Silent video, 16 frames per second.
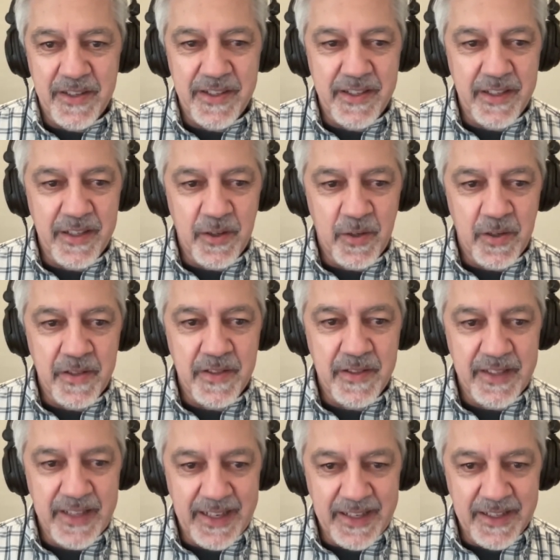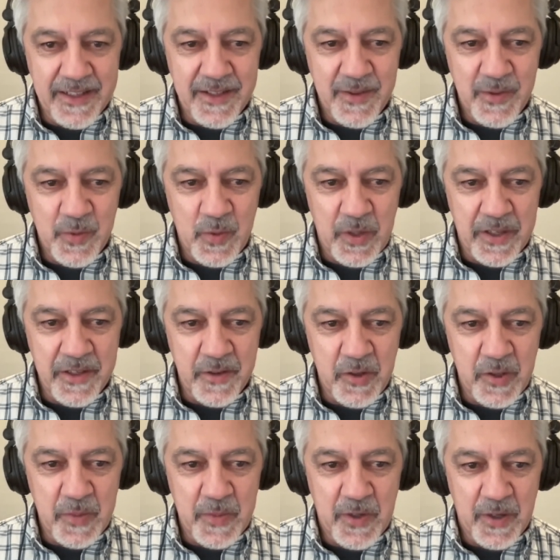It's the AuthZen working
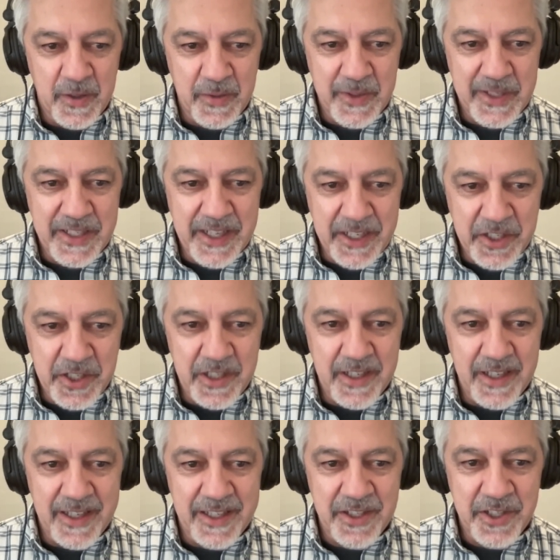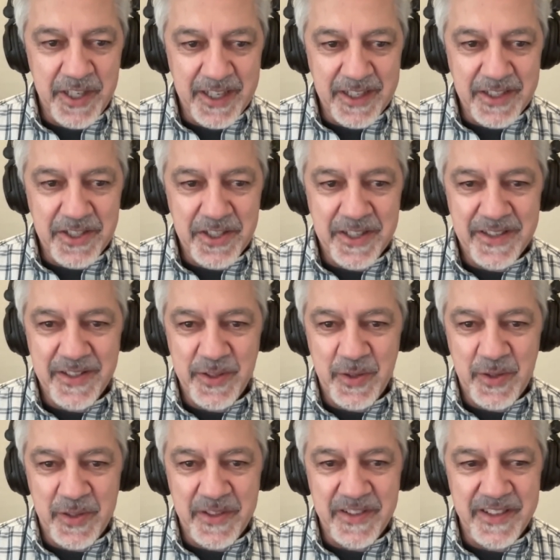group, Authorization Exchange, so
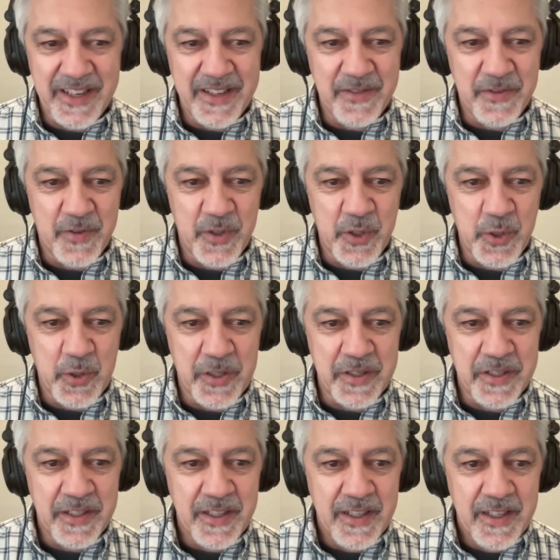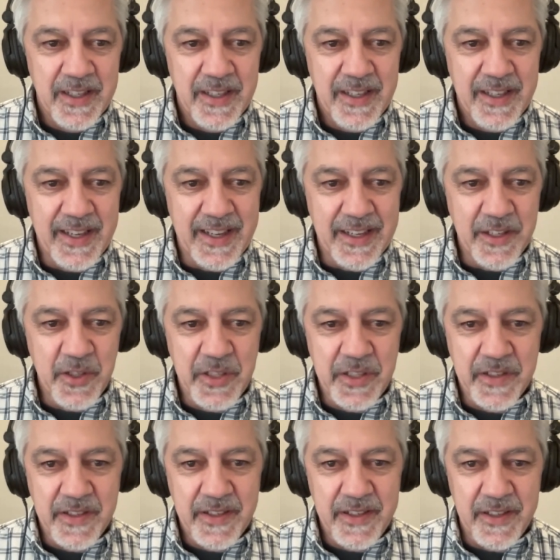AuthZen for short. And you
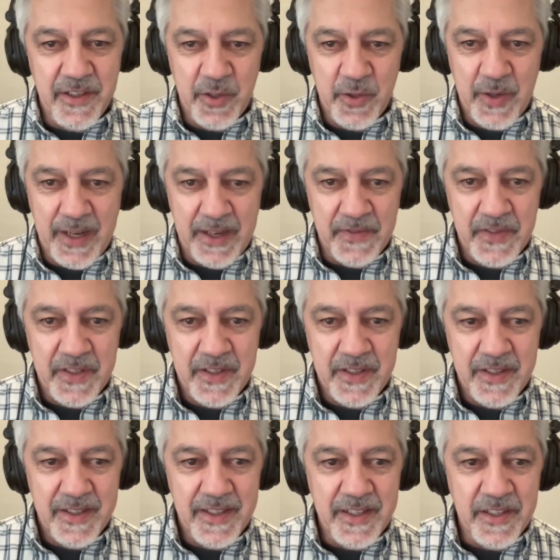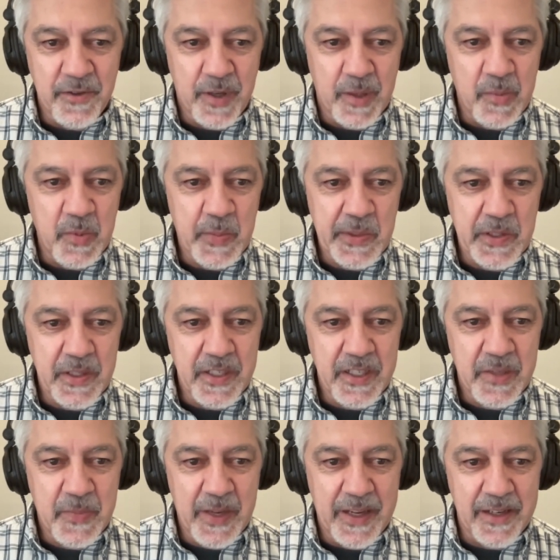can see the draft interoperability
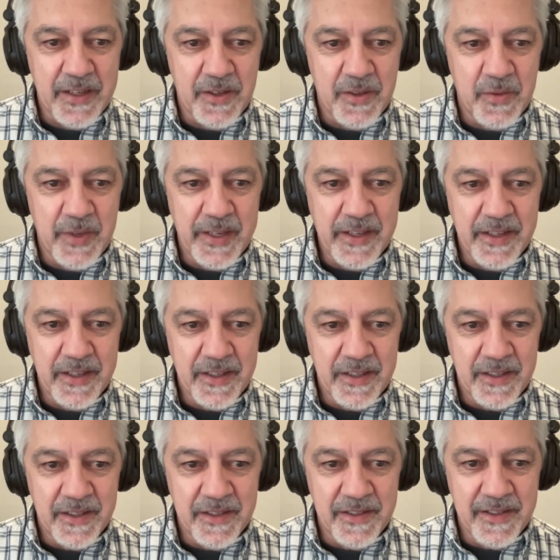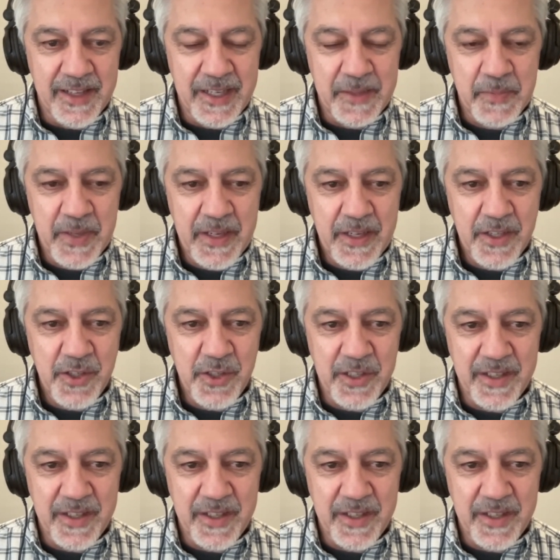spec already on that page.